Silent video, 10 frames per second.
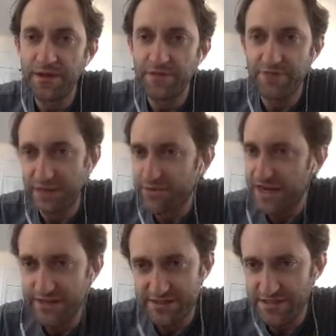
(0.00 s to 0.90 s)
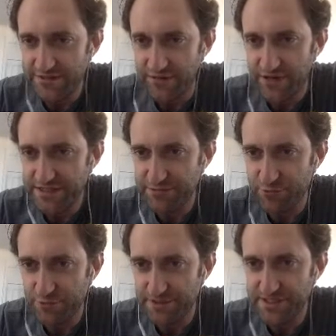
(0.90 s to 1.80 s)
Flame Cannons and Frost
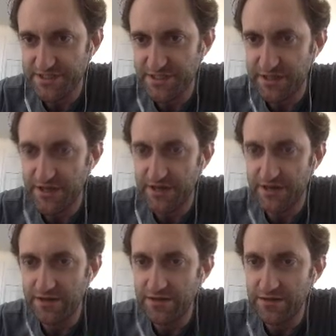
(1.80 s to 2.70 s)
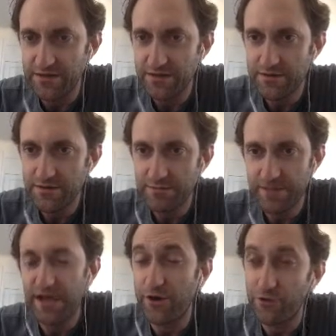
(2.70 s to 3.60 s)
Bolts
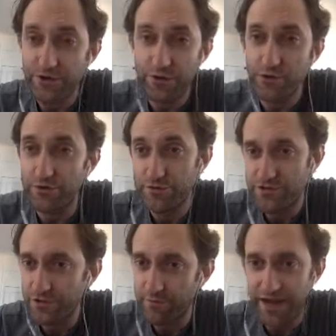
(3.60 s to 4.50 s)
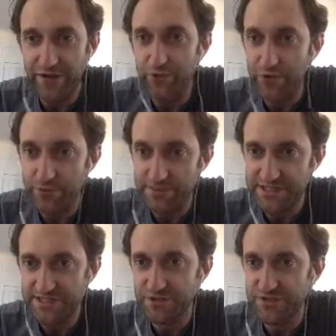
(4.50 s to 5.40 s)
pair with your usual Mana Worms
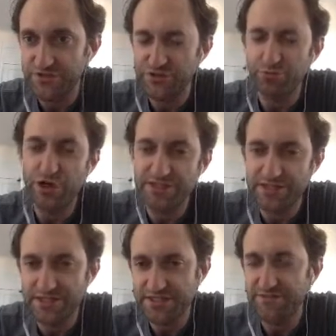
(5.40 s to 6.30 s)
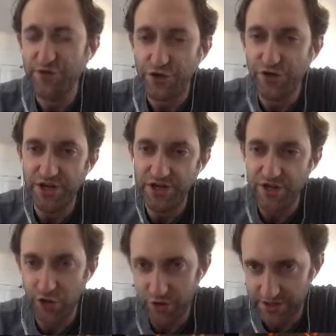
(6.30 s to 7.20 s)
and Sorcerer's Apprentices for good
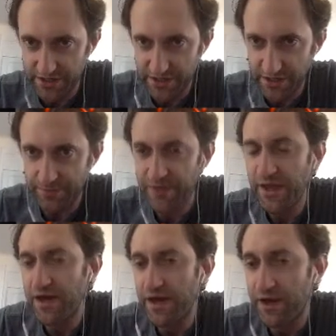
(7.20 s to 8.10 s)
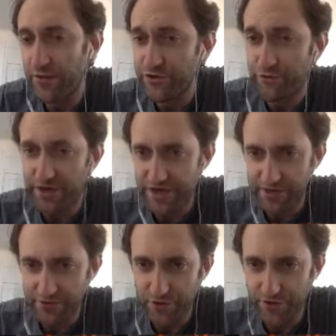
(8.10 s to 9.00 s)
early game. When you run
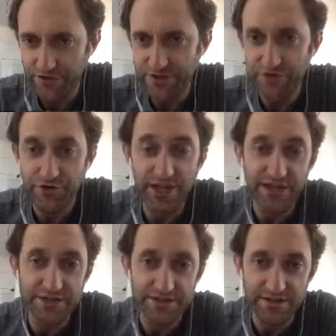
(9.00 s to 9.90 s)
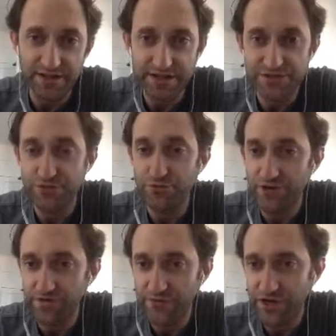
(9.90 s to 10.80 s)
out of cards, you have Arcane Intellect to
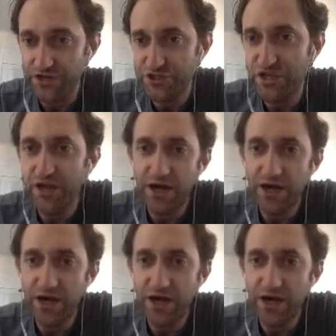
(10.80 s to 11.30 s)
refresh.